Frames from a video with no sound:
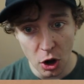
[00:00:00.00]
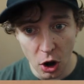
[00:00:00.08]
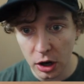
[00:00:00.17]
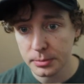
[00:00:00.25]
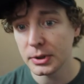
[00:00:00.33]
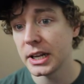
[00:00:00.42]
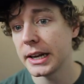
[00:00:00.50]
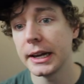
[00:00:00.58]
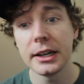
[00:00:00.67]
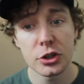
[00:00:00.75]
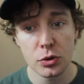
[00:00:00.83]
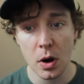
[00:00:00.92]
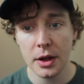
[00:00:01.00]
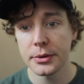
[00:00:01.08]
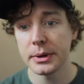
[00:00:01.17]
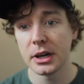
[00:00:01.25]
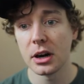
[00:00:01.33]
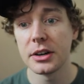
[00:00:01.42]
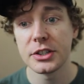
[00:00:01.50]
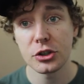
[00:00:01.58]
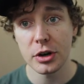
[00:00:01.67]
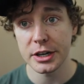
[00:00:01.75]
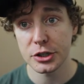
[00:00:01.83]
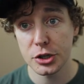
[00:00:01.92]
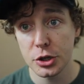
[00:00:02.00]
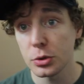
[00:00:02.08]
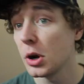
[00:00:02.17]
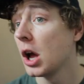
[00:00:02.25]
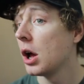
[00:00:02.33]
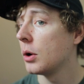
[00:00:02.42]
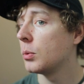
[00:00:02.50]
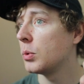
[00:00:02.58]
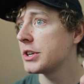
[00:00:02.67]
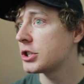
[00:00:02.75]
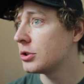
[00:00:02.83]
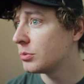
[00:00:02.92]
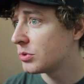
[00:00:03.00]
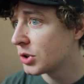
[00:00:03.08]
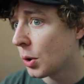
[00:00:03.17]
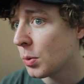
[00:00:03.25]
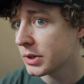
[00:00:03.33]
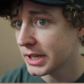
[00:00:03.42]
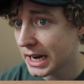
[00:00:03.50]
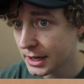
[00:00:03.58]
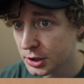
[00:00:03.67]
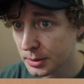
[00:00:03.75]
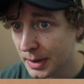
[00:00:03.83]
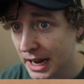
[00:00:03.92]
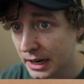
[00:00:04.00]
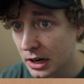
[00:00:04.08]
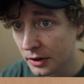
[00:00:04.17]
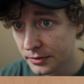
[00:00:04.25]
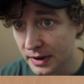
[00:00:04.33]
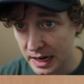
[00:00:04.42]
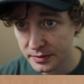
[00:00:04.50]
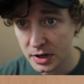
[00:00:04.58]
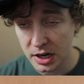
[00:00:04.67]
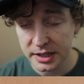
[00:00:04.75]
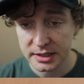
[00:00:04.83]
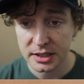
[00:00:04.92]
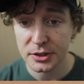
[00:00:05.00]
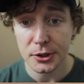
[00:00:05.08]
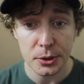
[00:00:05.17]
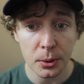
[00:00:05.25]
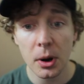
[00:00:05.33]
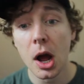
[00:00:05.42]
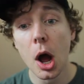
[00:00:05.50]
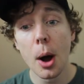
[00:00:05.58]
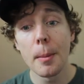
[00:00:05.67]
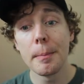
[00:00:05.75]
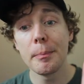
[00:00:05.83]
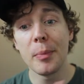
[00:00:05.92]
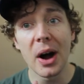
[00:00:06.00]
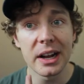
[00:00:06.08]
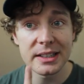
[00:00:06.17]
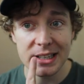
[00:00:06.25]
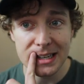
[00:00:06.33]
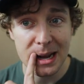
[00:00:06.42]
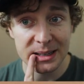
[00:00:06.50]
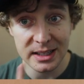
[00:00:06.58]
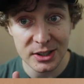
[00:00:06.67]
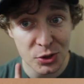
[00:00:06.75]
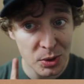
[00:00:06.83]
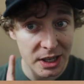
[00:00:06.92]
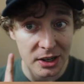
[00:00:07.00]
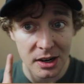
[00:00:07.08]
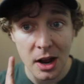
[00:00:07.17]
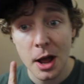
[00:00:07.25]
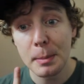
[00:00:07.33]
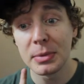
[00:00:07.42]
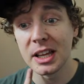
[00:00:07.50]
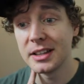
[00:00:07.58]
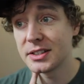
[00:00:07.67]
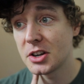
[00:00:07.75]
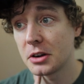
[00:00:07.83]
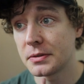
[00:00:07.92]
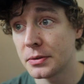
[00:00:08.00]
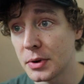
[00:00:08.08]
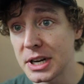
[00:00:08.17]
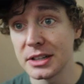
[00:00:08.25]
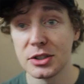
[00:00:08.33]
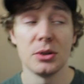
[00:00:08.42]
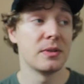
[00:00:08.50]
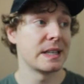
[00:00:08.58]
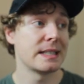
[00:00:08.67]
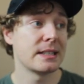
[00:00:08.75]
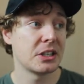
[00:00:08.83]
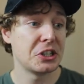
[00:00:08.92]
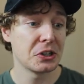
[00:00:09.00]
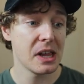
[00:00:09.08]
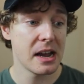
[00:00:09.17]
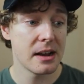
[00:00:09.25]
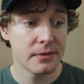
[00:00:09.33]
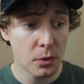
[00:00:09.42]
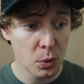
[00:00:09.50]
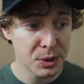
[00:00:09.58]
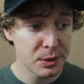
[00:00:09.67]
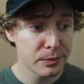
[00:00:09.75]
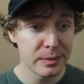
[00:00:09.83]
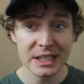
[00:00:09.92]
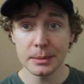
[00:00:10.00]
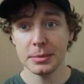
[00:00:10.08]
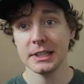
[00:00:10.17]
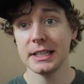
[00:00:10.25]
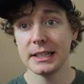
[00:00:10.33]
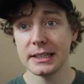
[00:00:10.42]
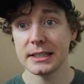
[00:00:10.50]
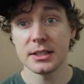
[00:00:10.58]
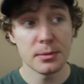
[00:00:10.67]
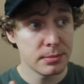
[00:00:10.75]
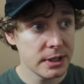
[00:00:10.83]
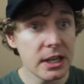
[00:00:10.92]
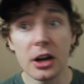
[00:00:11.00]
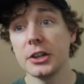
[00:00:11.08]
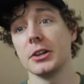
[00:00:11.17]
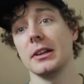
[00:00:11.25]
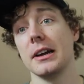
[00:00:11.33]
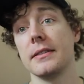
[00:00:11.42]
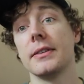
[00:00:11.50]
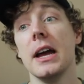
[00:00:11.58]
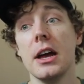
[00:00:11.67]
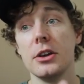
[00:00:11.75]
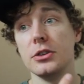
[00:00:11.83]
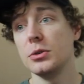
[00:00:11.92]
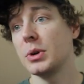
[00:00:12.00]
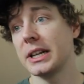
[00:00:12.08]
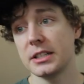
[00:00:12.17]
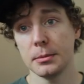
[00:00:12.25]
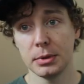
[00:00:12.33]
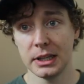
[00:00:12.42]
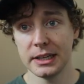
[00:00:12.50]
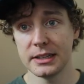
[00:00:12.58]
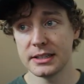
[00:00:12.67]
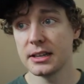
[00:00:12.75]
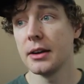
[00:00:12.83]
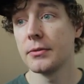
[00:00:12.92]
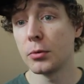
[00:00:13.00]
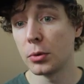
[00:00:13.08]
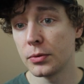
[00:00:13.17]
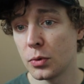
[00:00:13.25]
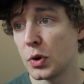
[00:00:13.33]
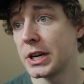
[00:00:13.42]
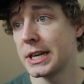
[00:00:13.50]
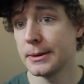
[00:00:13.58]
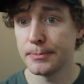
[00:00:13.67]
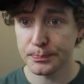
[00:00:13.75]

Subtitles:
on play, draw 3 cards, trash 2, which you don't want to actually pay 5 costs to do, but it has a trigger. Play this card for free. So if this is in your life or you've manipulated it to be on your life, you get to play this for free.